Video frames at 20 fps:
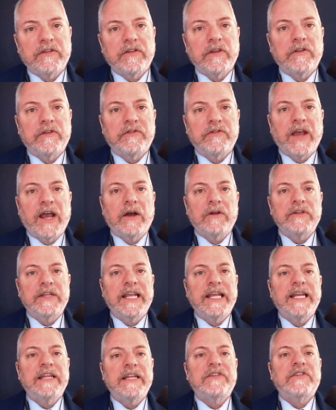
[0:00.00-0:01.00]
is found
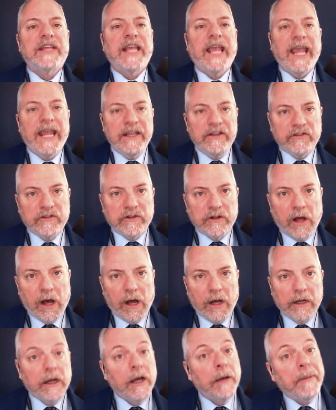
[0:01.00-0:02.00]
in its case
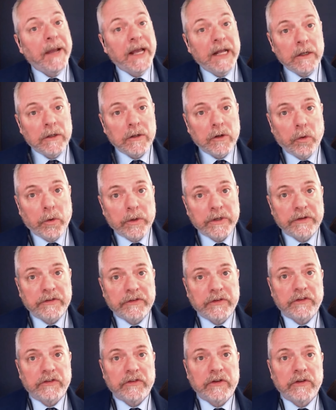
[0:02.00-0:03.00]
law, appellate court
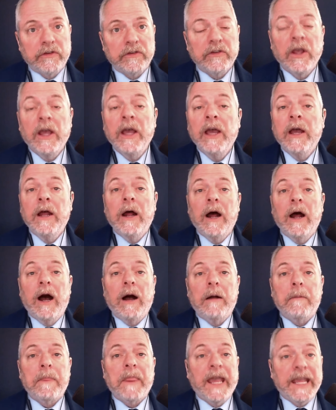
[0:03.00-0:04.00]
decisions.
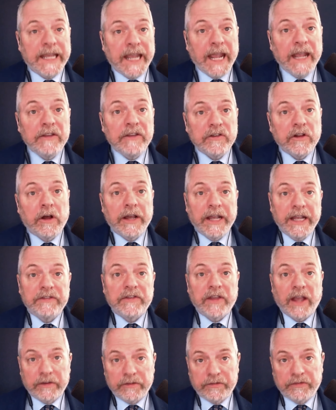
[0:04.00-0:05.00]
Um, and case law
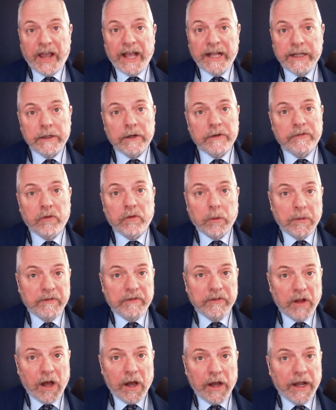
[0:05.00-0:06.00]
is as valid a form
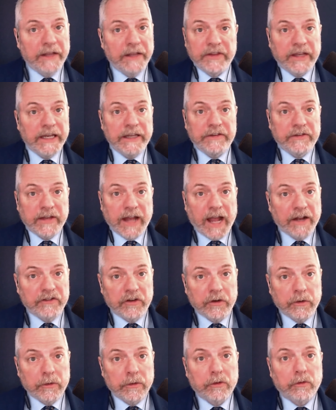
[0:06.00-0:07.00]
of law as any
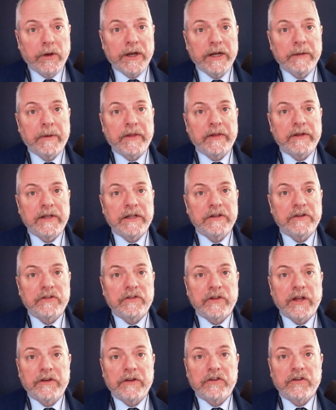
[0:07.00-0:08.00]
statute created by the
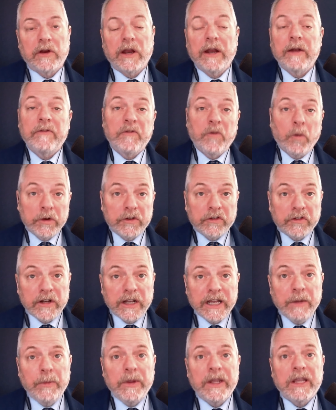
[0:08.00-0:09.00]
legislature. And
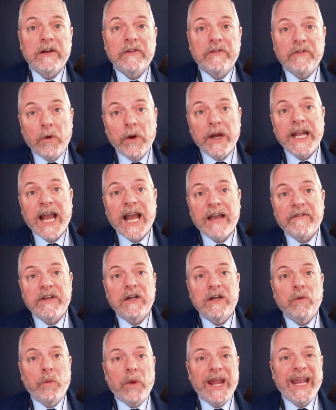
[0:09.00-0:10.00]
fortunately, we can avoid
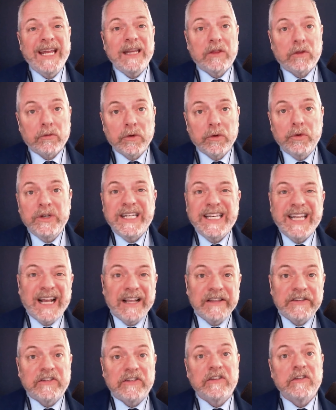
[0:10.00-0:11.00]
having to wade through
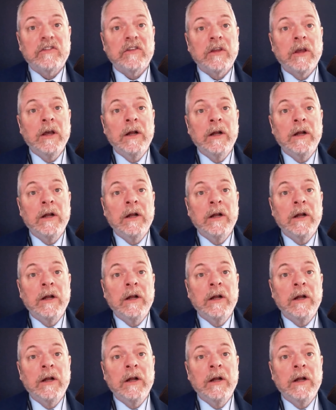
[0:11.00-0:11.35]
dozens